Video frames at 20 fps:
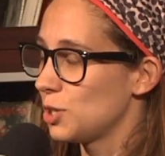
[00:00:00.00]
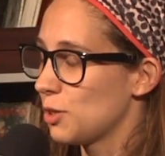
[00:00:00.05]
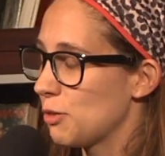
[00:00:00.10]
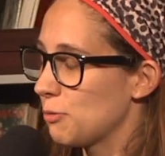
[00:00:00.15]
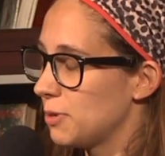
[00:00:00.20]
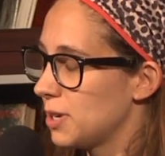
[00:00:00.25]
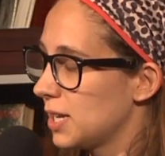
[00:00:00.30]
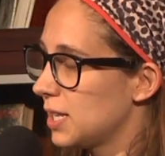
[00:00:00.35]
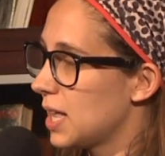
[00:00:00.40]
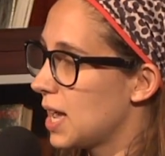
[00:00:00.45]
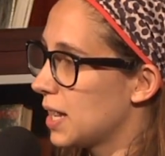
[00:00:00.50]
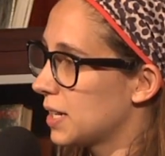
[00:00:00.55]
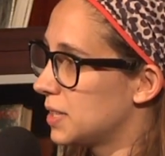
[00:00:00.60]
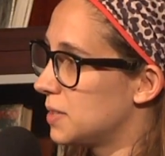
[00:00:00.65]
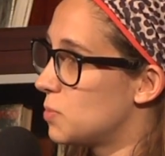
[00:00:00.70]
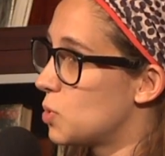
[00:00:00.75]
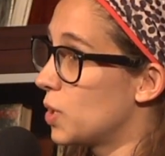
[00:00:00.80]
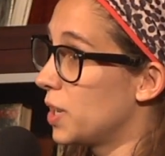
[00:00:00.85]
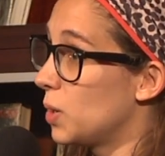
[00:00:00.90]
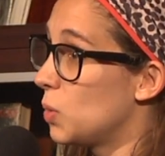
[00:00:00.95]
at 3 o'clock in
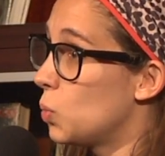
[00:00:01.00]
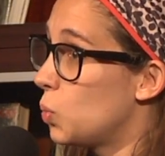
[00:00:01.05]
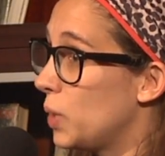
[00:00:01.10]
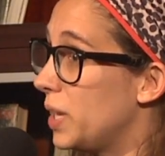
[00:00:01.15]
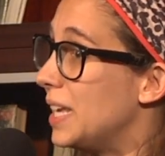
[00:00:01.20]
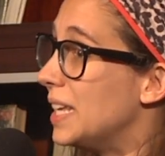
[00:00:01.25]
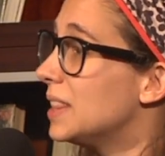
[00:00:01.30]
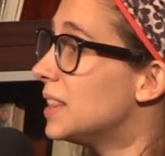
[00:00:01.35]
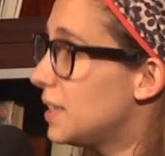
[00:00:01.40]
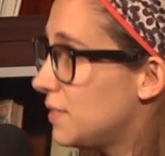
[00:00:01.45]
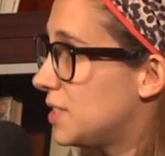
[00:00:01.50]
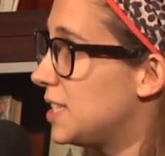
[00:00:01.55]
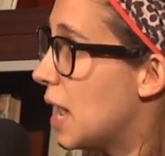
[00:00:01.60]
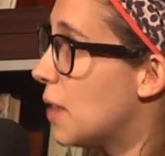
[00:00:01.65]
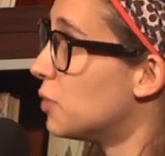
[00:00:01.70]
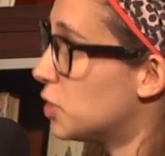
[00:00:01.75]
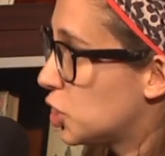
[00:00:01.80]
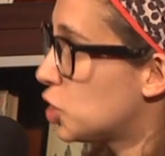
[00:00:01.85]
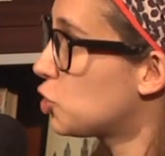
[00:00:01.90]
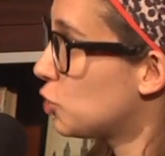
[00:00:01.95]
the morning. He lives
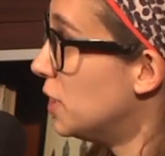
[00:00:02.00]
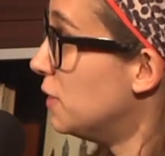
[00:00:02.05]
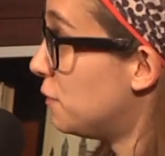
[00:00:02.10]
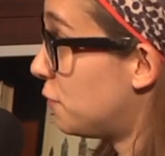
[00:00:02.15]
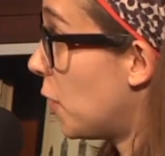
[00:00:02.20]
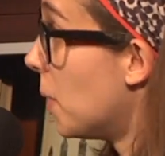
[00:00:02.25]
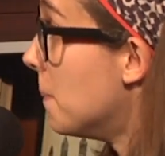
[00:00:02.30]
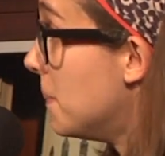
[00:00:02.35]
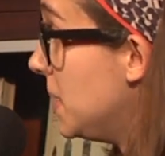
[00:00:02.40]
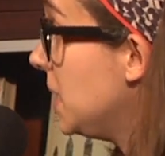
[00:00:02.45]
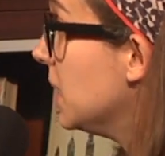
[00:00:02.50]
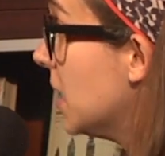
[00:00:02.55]
down the street from me